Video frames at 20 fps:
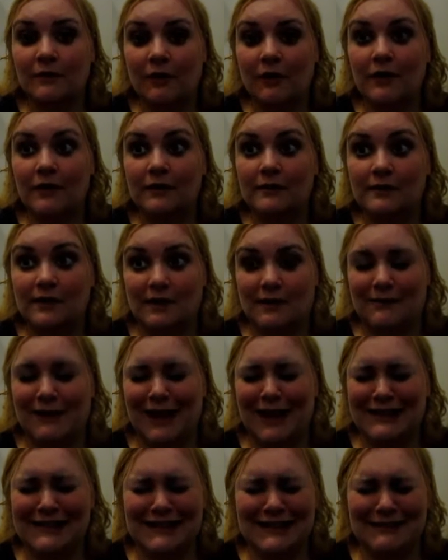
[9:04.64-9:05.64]
crying and saying, I'm
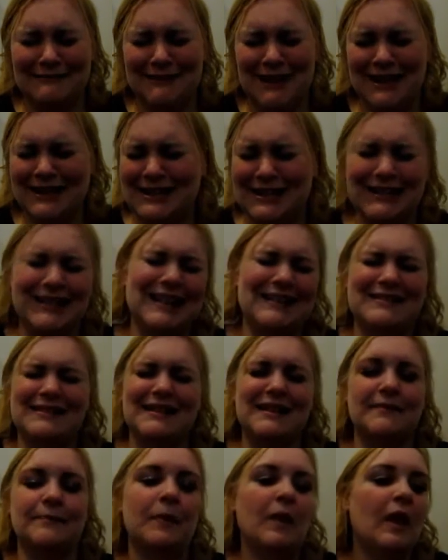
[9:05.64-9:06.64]
canceling the wedding, that's
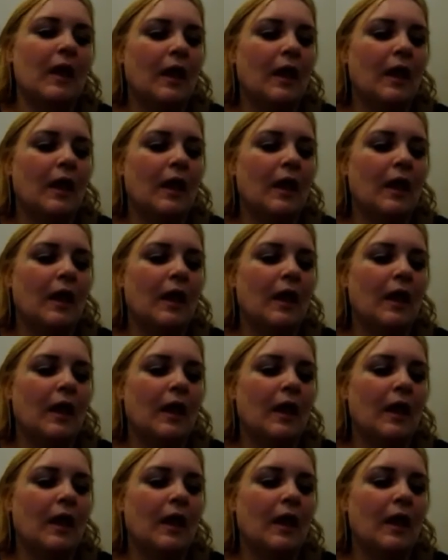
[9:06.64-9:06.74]
it.